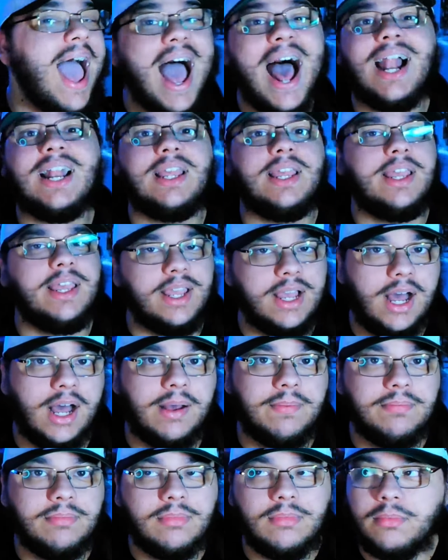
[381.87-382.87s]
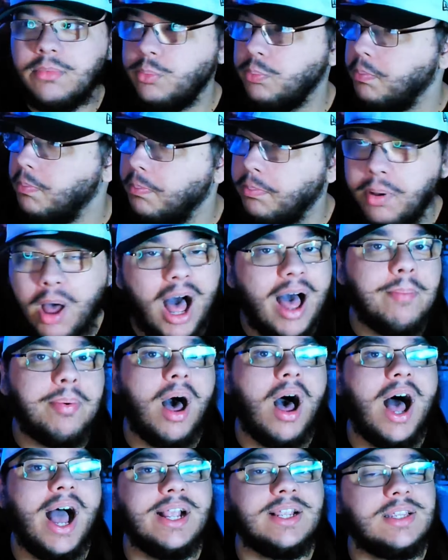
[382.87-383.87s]
out of here. Bye
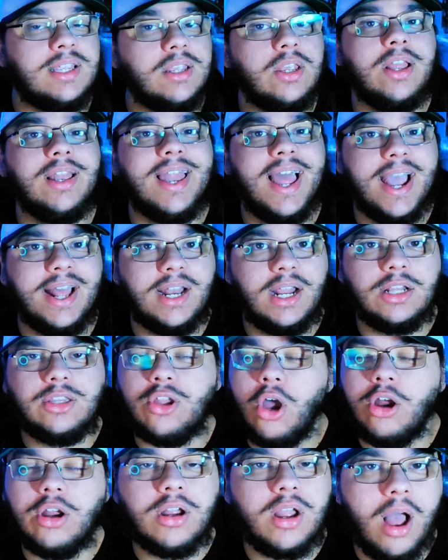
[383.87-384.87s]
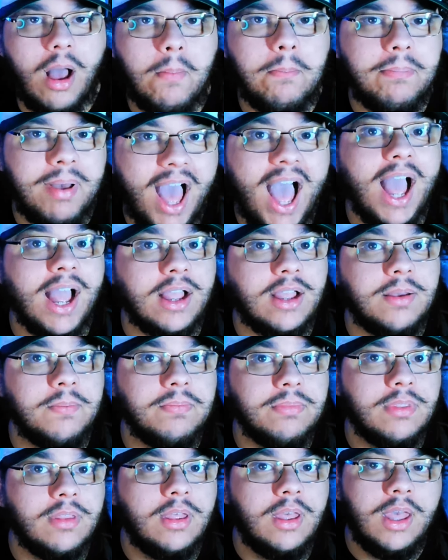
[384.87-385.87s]
bye, see you later, don't come back.
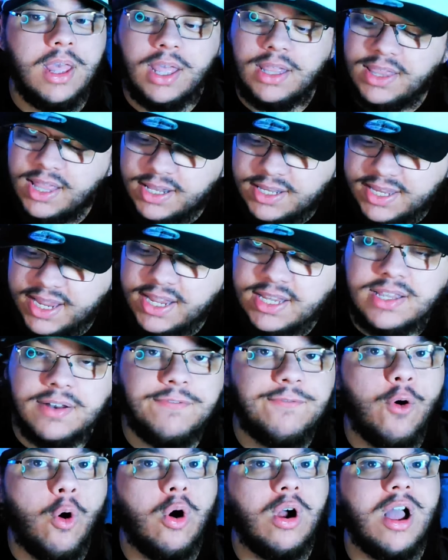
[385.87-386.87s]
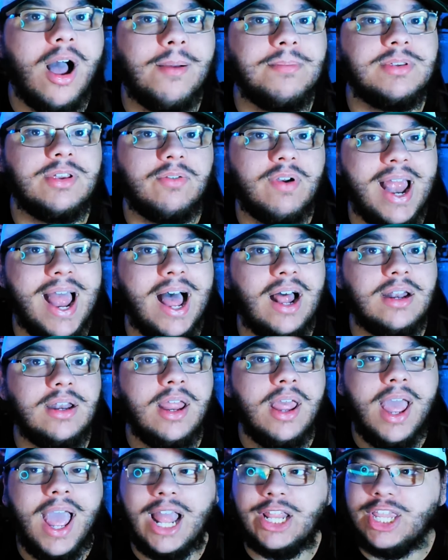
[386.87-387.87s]
Then season four comes around
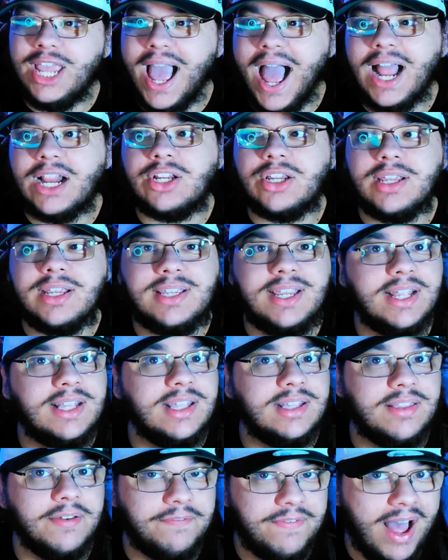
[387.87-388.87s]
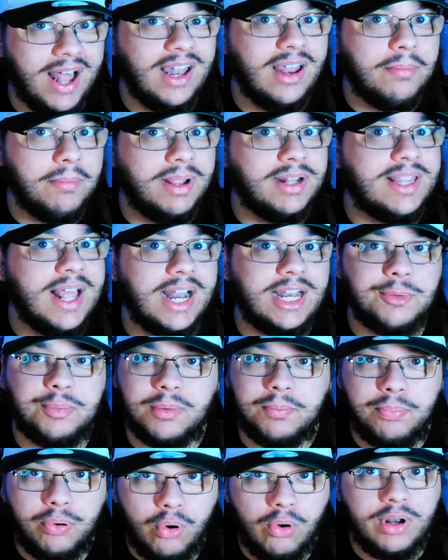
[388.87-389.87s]
and you actually see the development that he's
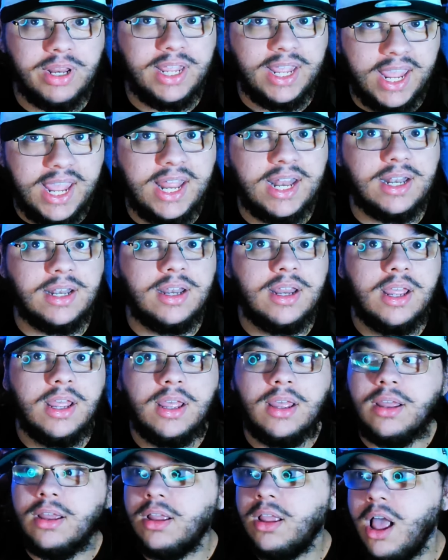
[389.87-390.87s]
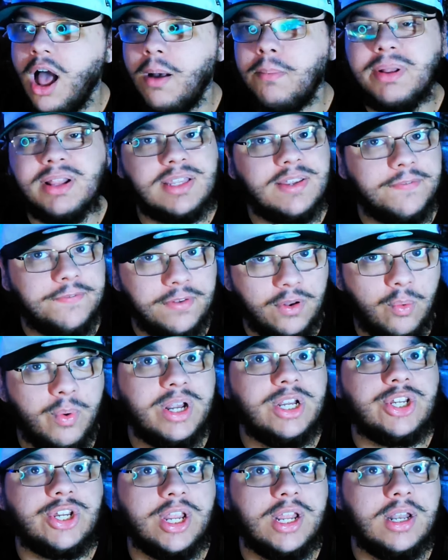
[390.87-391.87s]
been putting in come into
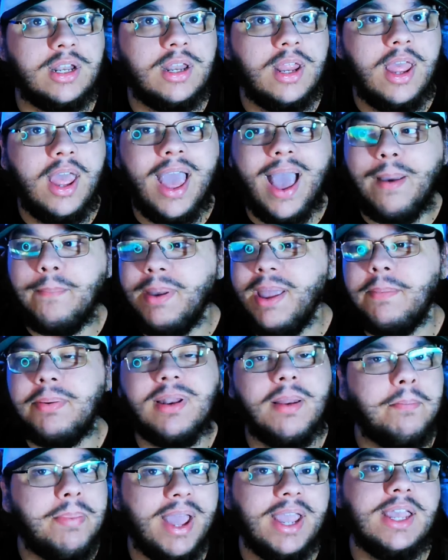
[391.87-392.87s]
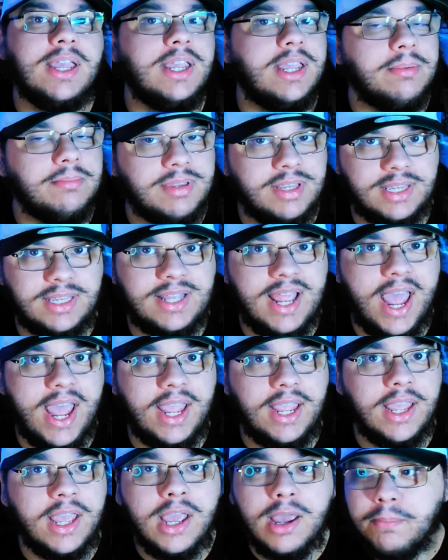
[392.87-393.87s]
fruition and people are begging him to
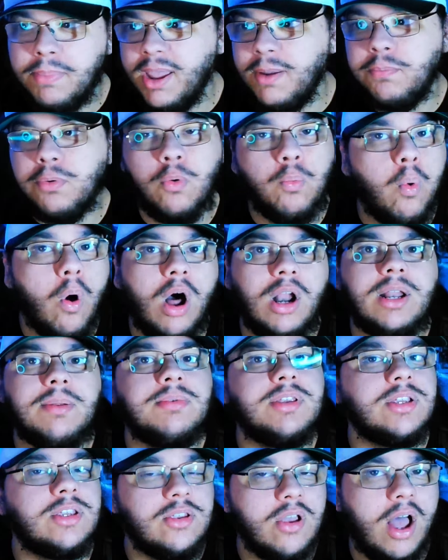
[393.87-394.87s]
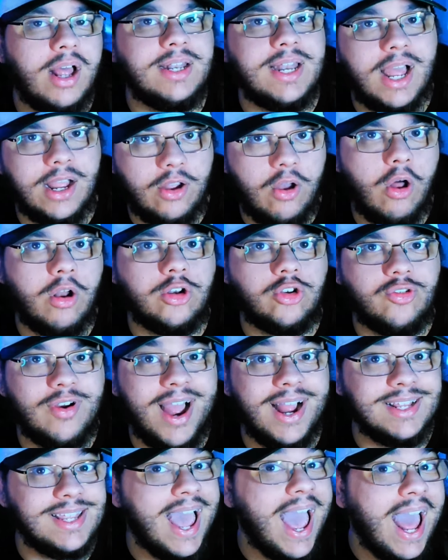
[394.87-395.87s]
stay. People want him to sign that
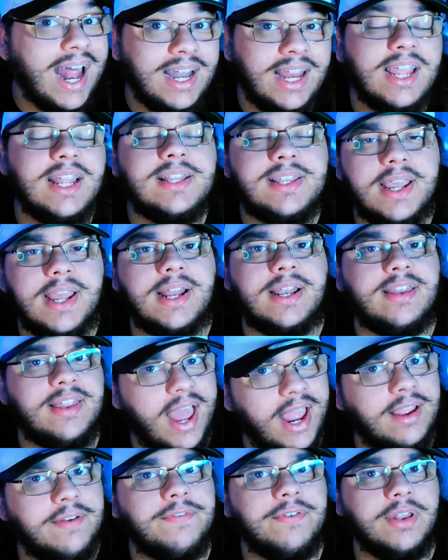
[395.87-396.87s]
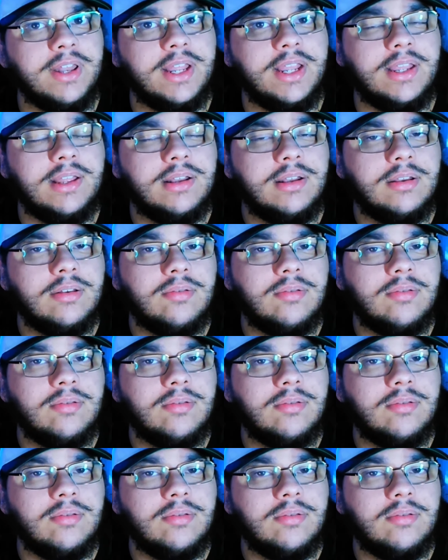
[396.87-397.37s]
contract and he did, thankfully.